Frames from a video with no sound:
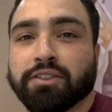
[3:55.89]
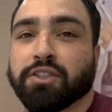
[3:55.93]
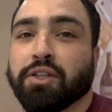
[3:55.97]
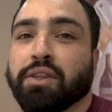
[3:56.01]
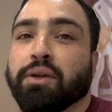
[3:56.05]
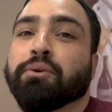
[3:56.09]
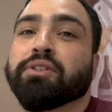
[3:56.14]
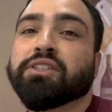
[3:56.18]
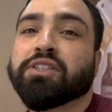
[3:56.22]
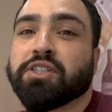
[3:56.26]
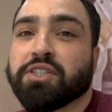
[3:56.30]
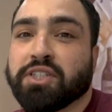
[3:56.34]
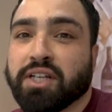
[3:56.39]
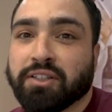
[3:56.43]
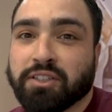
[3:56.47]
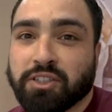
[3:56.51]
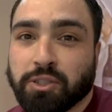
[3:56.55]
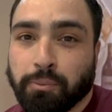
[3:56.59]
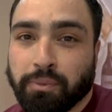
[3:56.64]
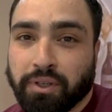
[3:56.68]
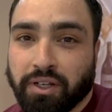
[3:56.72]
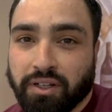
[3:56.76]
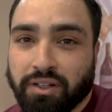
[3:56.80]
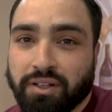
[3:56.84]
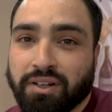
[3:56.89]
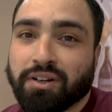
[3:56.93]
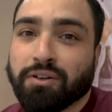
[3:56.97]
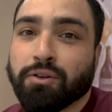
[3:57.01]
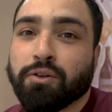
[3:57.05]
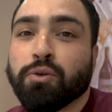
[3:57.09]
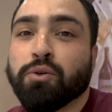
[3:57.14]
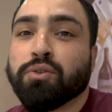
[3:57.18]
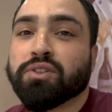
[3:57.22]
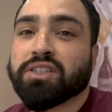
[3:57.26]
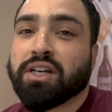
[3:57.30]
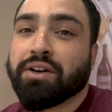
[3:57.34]
So there was a gentleman in here
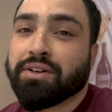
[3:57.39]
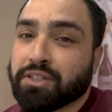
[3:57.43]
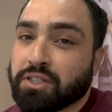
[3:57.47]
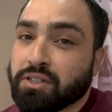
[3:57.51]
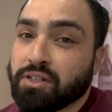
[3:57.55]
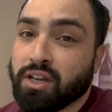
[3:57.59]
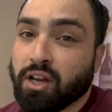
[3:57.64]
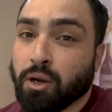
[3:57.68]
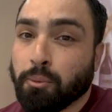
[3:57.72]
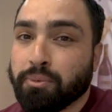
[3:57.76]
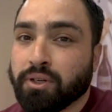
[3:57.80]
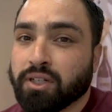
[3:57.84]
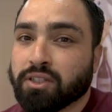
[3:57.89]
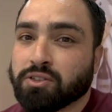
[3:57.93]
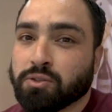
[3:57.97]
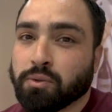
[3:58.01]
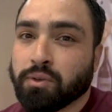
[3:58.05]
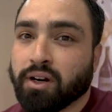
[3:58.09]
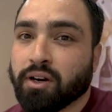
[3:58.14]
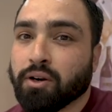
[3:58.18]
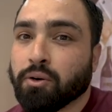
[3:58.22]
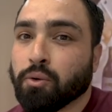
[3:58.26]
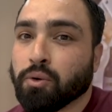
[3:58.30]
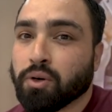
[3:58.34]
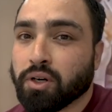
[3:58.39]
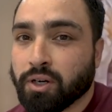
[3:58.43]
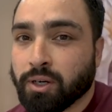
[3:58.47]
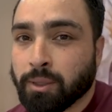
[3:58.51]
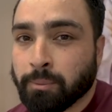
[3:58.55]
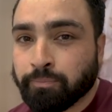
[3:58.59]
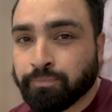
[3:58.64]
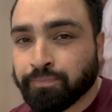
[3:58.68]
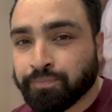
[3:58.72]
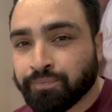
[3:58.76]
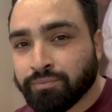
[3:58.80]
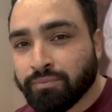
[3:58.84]
who was actually helping us with our
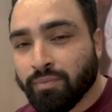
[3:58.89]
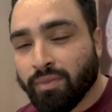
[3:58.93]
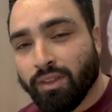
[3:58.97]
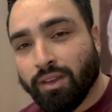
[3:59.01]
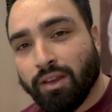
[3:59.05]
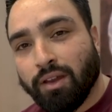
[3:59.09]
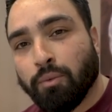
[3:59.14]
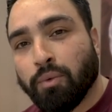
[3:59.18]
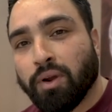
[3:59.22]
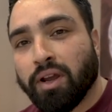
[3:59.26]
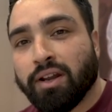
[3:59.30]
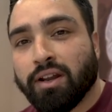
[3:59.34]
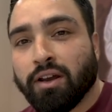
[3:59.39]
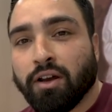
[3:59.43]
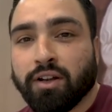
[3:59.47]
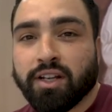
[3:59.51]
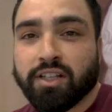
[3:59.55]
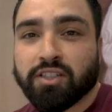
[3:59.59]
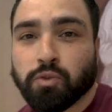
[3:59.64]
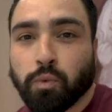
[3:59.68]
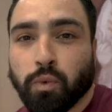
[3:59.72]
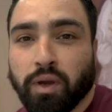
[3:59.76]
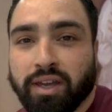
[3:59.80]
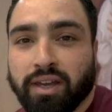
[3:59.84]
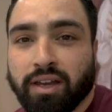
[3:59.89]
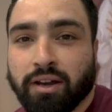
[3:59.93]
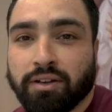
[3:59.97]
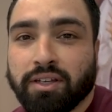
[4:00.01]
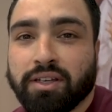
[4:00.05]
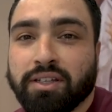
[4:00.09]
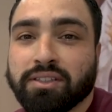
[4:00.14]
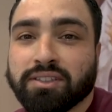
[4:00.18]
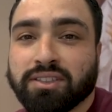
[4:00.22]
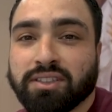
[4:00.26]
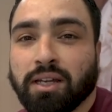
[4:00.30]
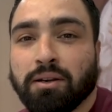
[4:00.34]
order. And right now on his way out,
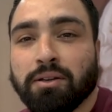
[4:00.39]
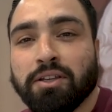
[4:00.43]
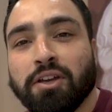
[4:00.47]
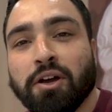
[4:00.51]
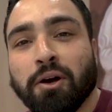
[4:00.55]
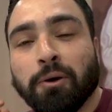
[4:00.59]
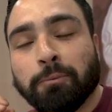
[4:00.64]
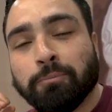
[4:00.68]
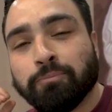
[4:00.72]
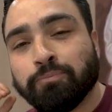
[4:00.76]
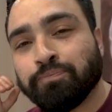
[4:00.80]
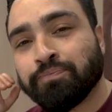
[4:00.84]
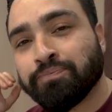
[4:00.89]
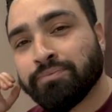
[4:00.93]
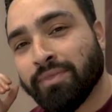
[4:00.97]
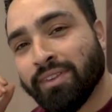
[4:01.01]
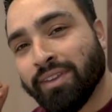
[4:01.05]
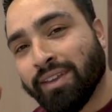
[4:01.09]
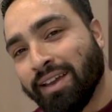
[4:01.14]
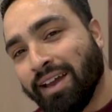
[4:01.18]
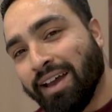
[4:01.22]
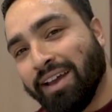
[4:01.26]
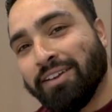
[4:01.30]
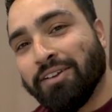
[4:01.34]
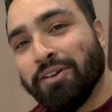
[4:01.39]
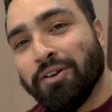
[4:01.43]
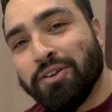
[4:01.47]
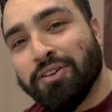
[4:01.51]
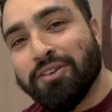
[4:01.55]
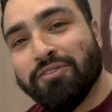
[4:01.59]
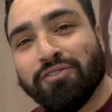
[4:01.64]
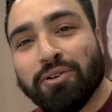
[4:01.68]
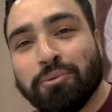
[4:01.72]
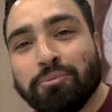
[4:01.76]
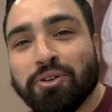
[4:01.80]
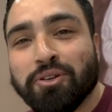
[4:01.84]
he said, "Yo, I know
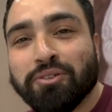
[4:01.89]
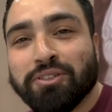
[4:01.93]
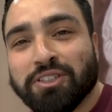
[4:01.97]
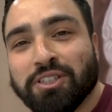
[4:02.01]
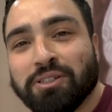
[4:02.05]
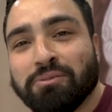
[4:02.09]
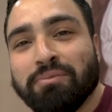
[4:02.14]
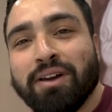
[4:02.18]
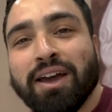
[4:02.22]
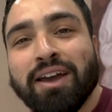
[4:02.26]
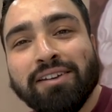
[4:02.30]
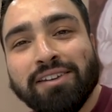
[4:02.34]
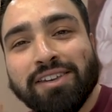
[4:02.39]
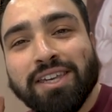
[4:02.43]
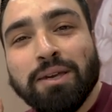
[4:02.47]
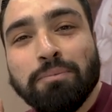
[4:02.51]
you from YouTube, man.